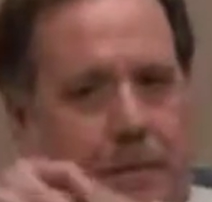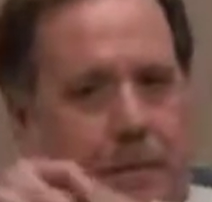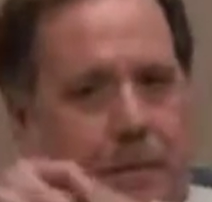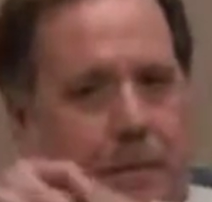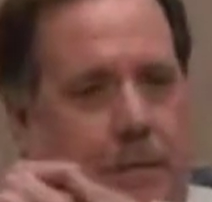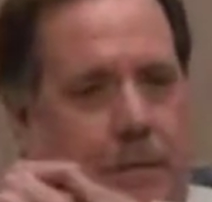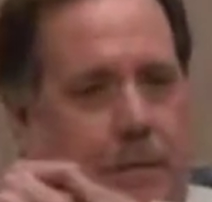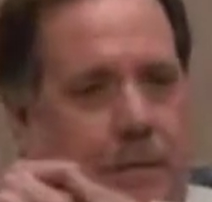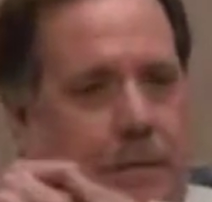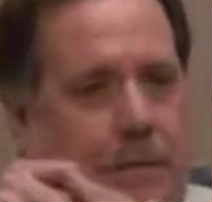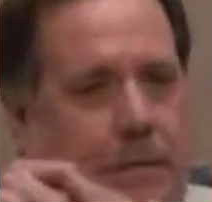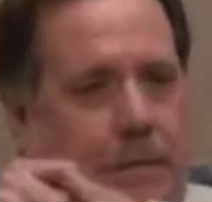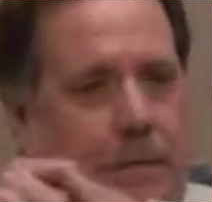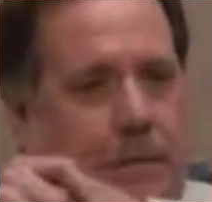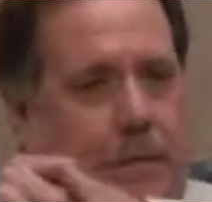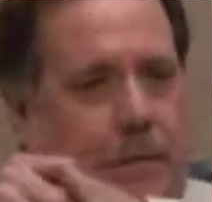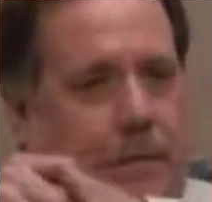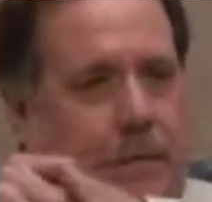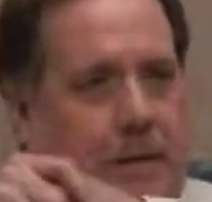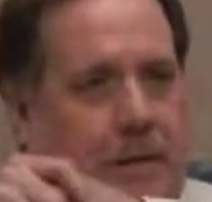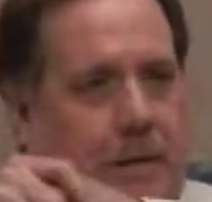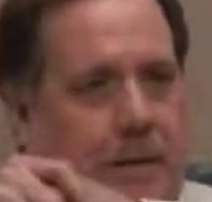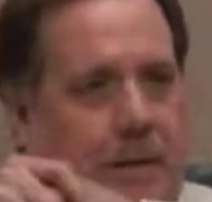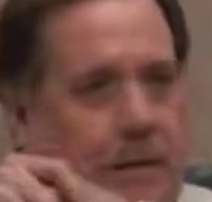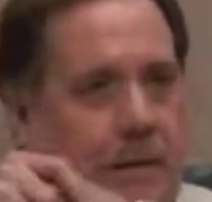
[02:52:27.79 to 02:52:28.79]
you know, to
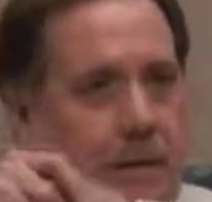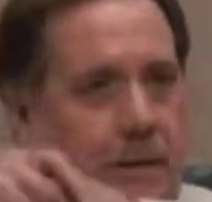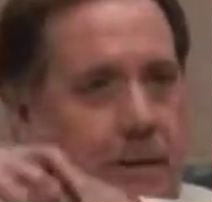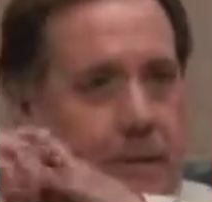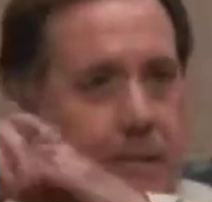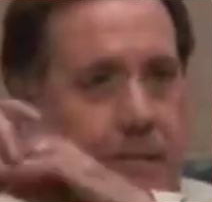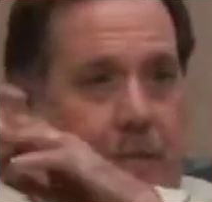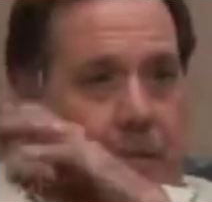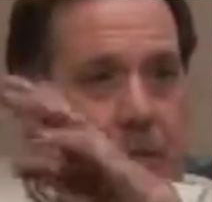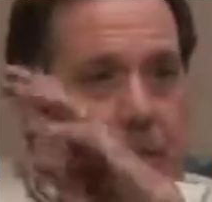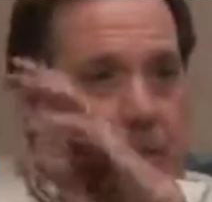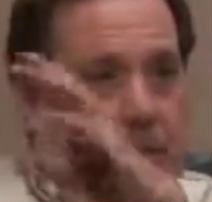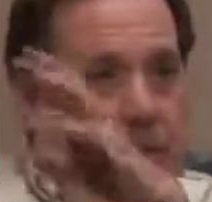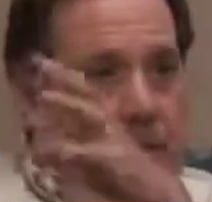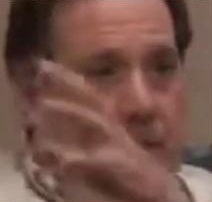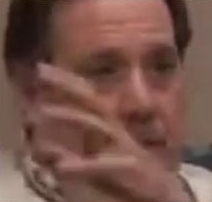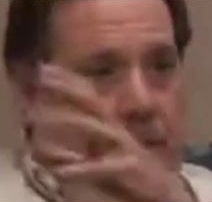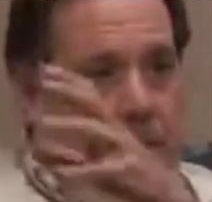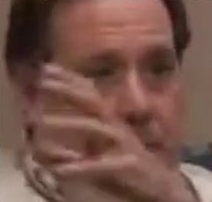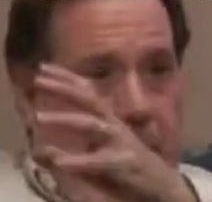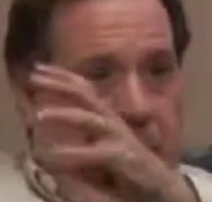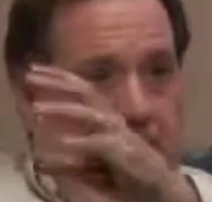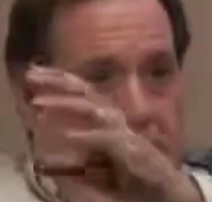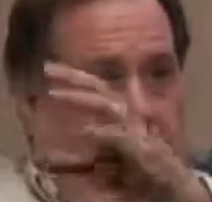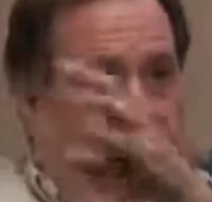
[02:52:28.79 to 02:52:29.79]
do, identify these
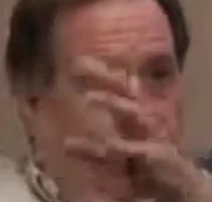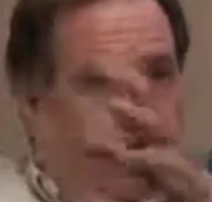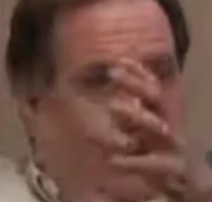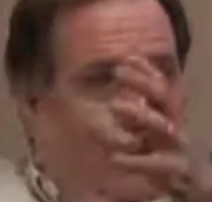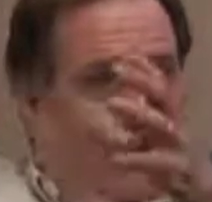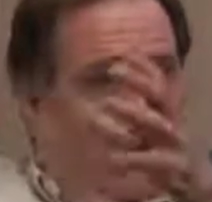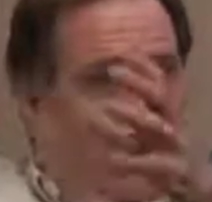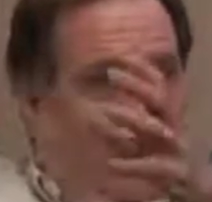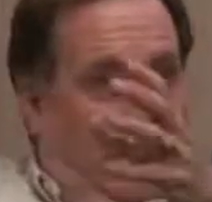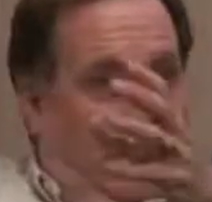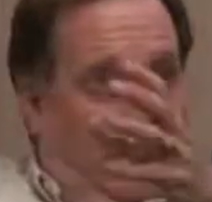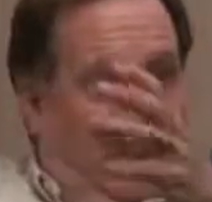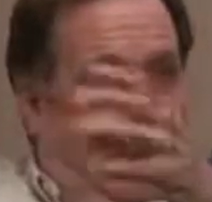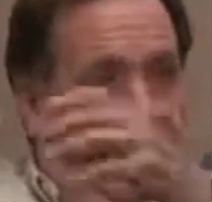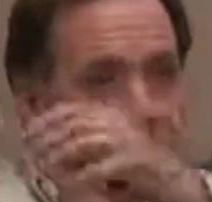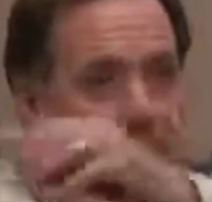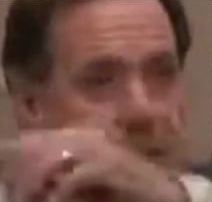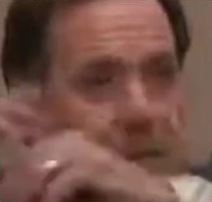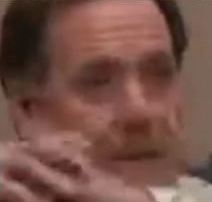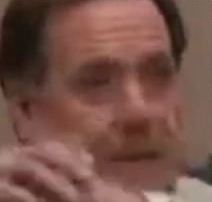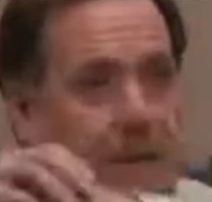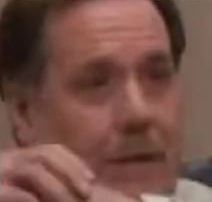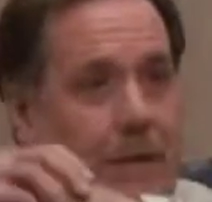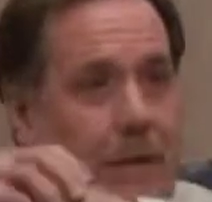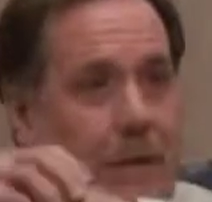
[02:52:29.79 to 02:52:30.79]
funds that are out
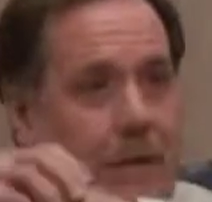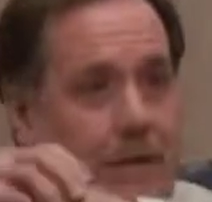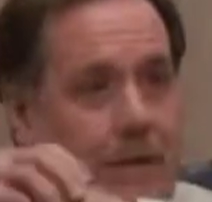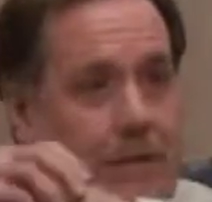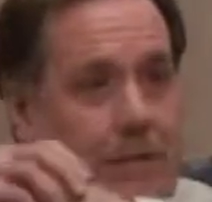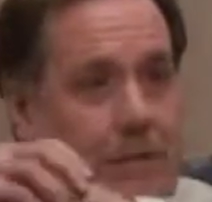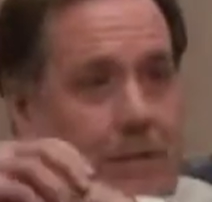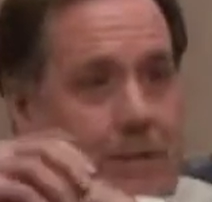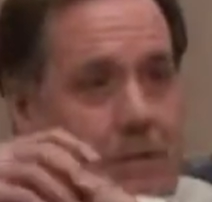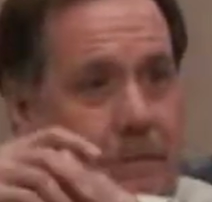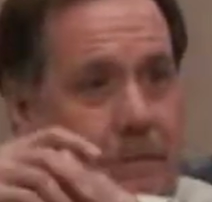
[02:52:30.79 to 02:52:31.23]
there anyhow.